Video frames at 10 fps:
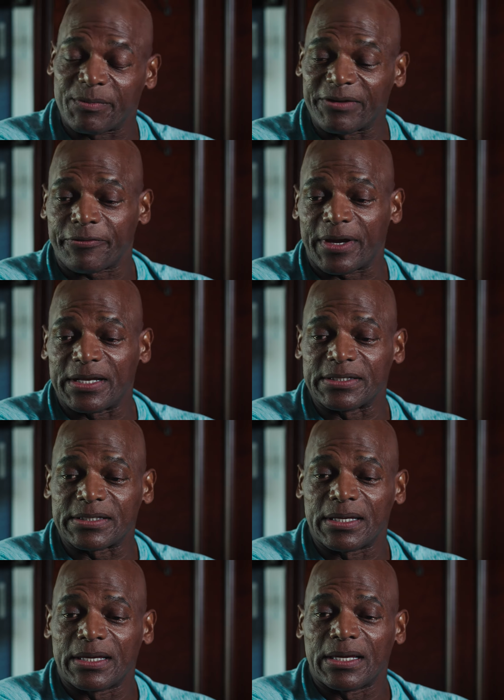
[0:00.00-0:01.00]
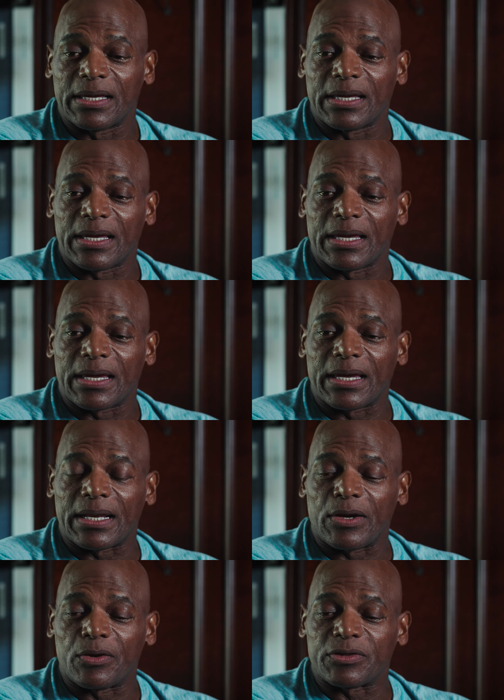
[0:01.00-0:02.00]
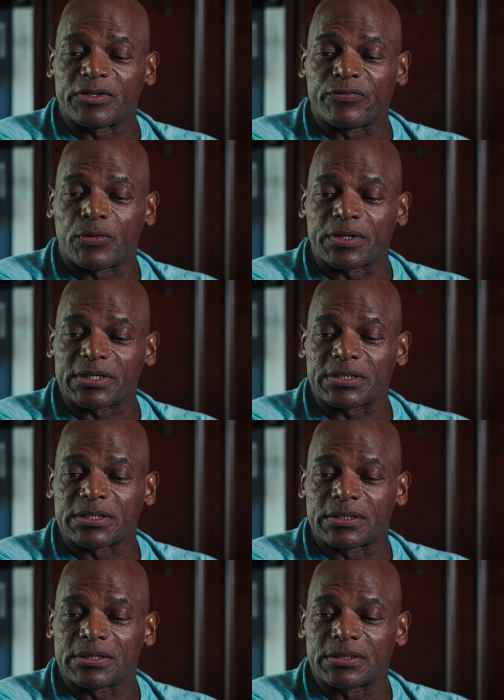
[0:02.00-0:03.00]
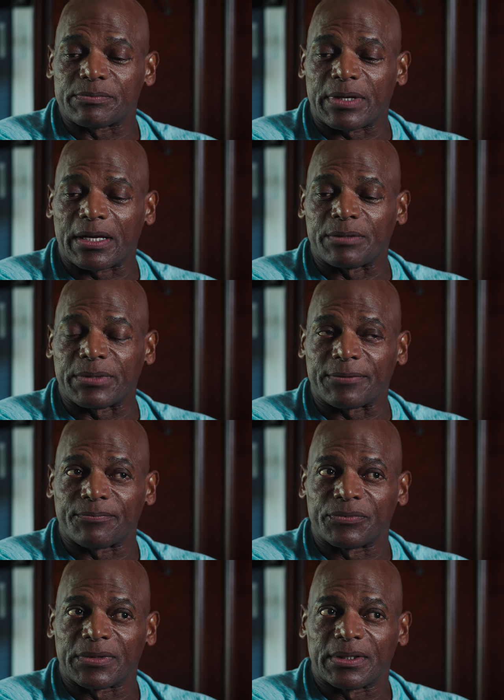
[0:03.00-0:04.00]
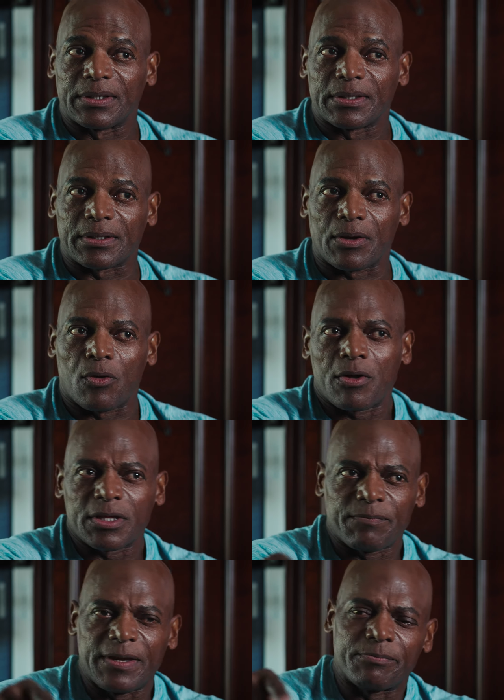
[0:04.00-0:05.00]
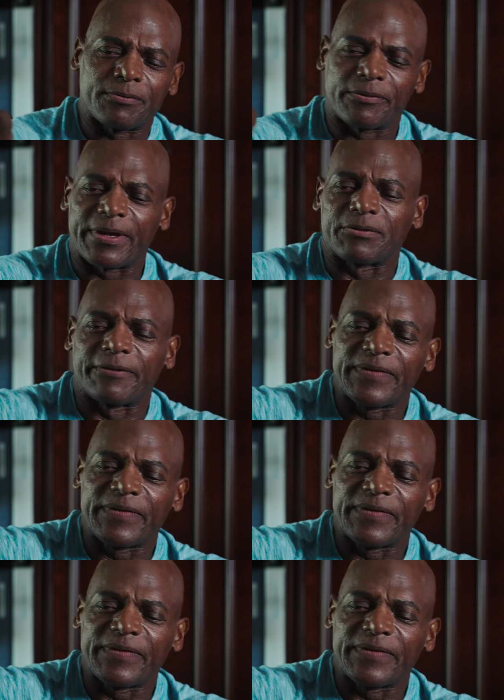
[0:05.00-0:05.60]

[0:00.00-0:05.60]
to my friends, and I heard this voice behind me. Now all the people around the